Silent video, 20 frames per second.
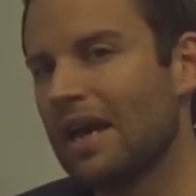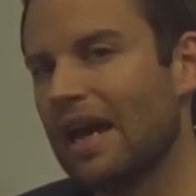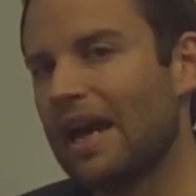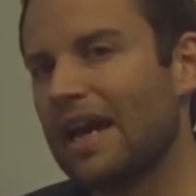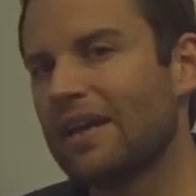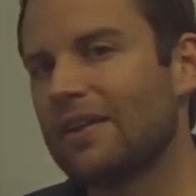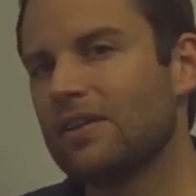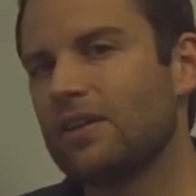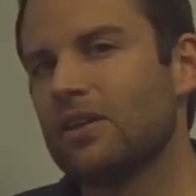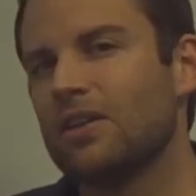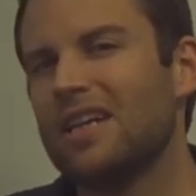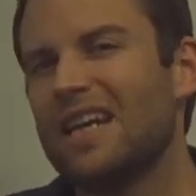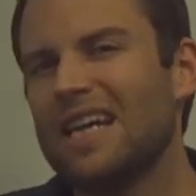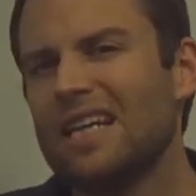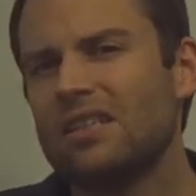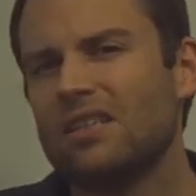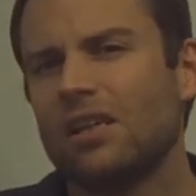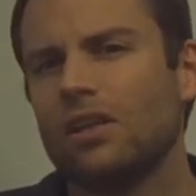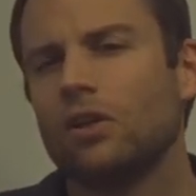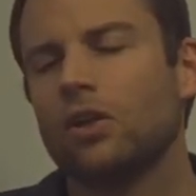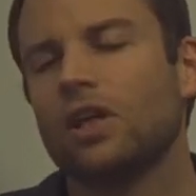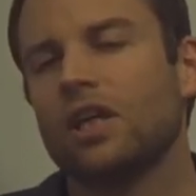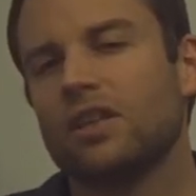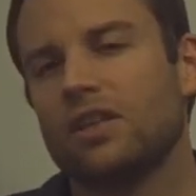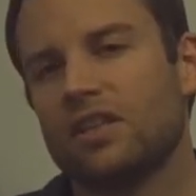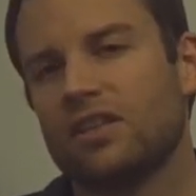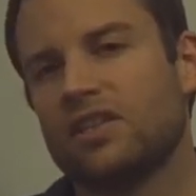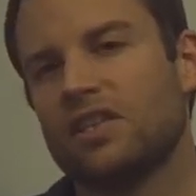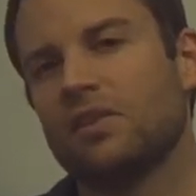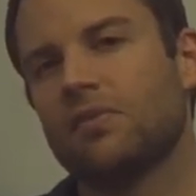And you need to look
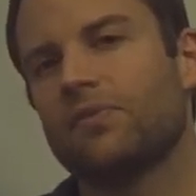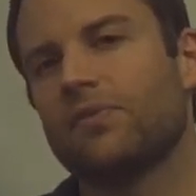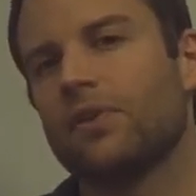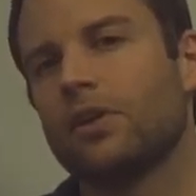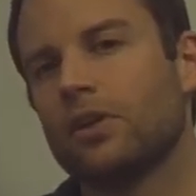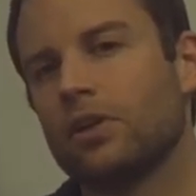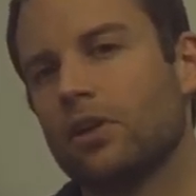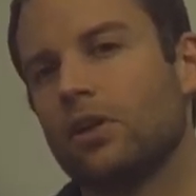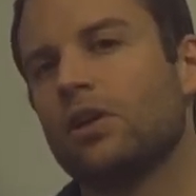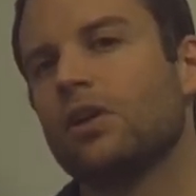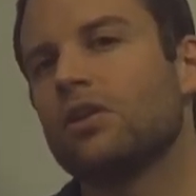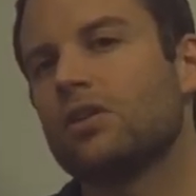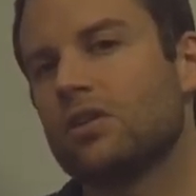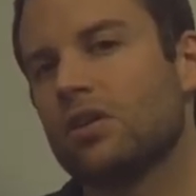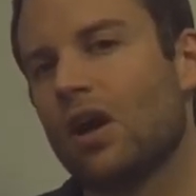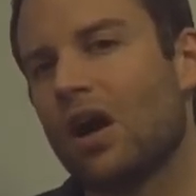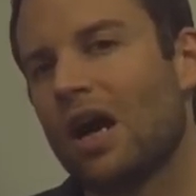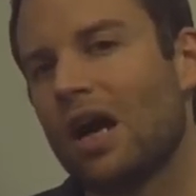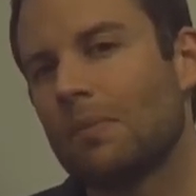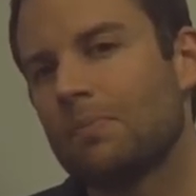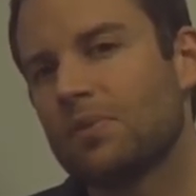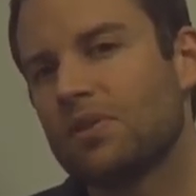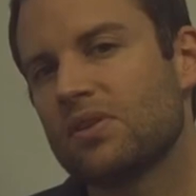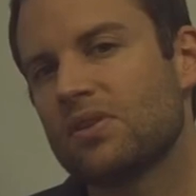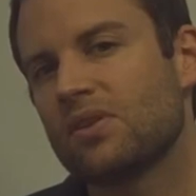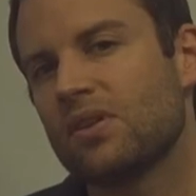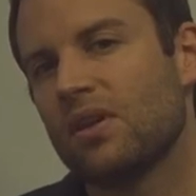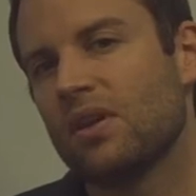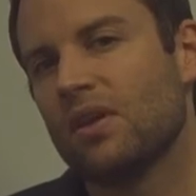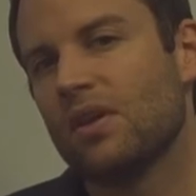at the different unit
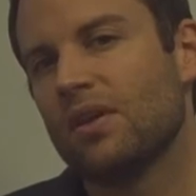types